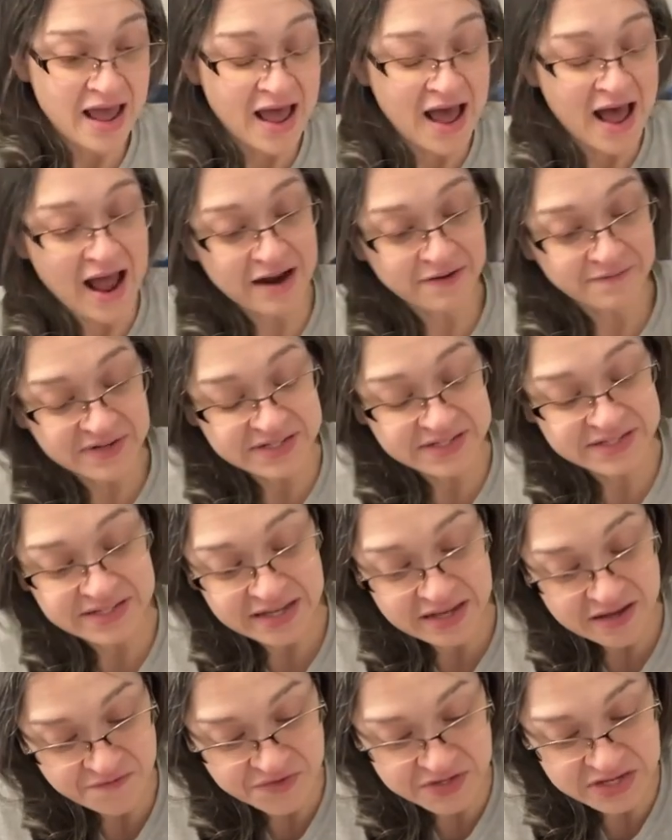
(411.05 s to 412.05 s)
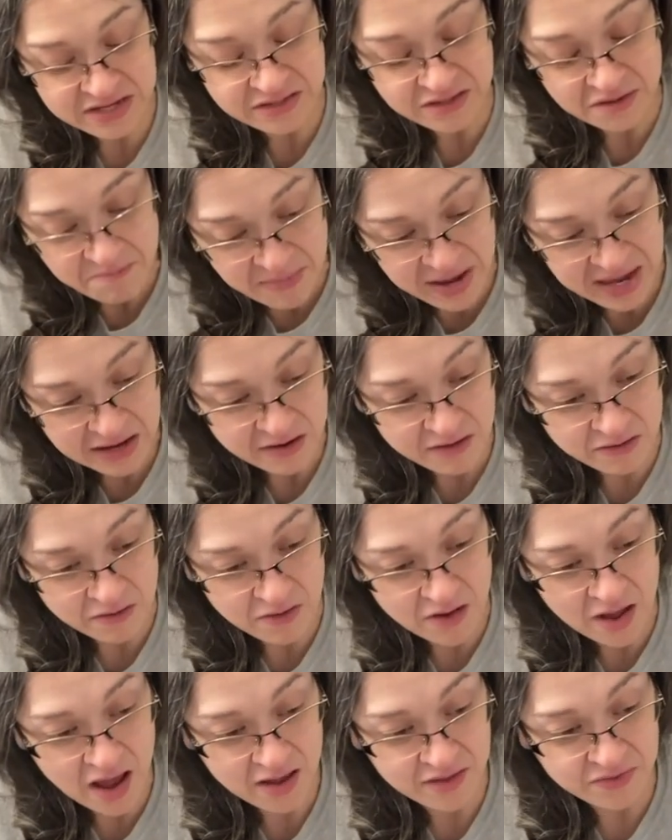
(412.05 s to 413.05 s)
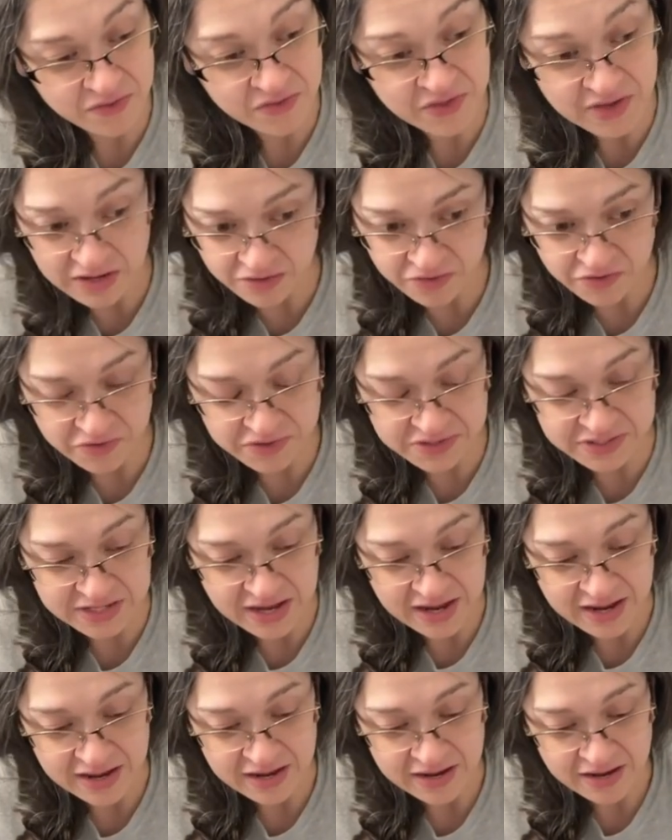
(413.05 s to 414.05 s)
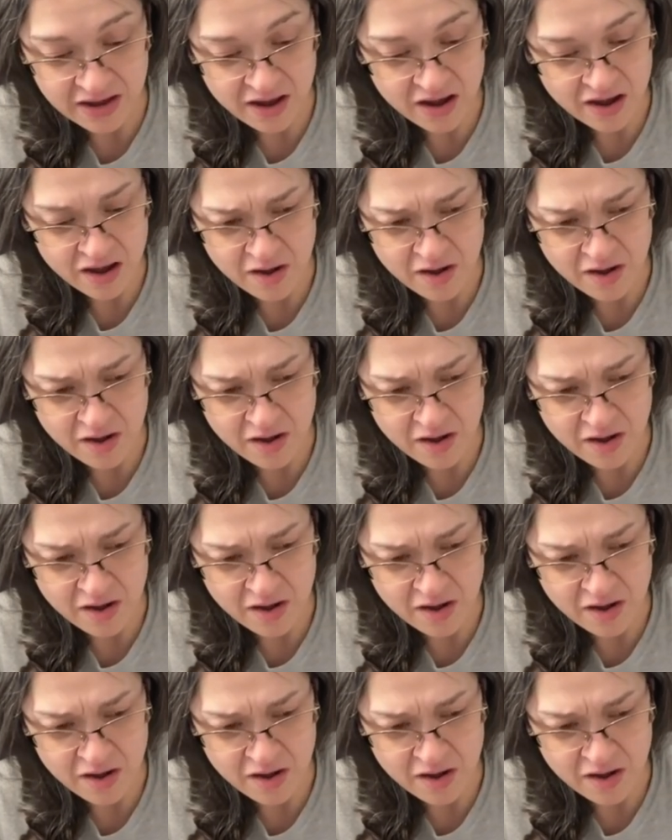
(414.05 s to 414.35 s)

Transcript: I received in the mail the other day,